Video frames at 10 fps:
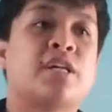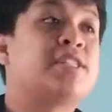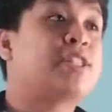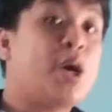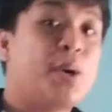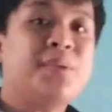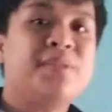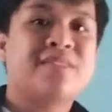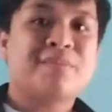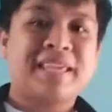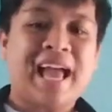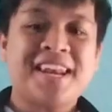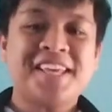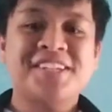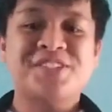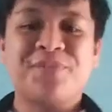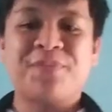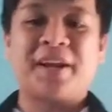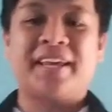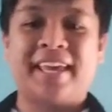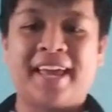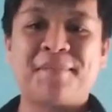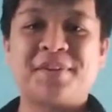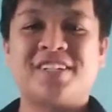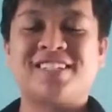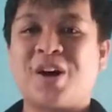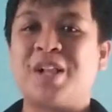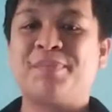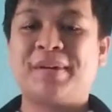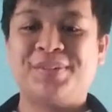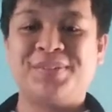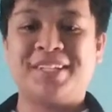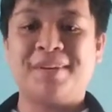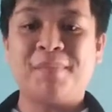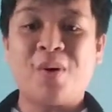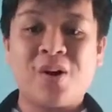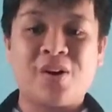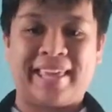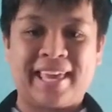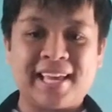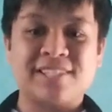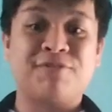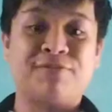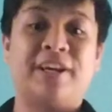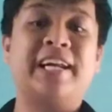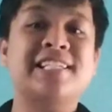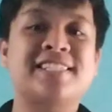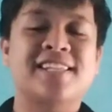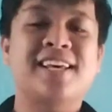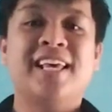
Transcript: So, the mechanics of our game, which is called Balutin Mo Ako, is first,